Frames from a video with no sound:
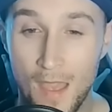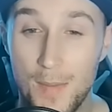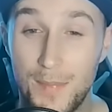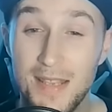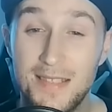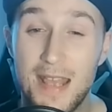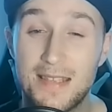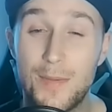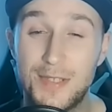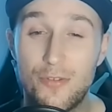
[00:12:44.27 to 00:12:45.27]
But into the next
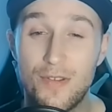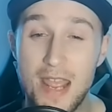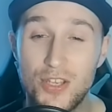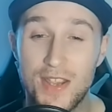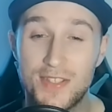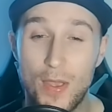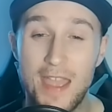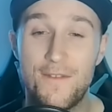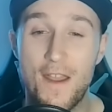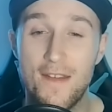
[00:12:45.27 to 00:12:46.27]
game, we see Greninja, so a
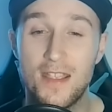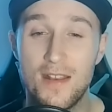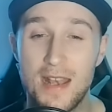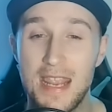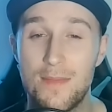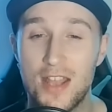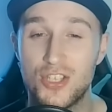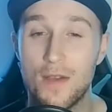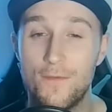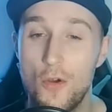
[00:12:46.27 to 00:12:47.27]
very good lead
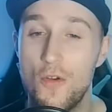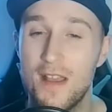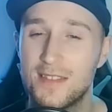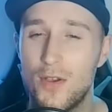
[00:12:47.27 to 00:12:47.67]
matchup for us,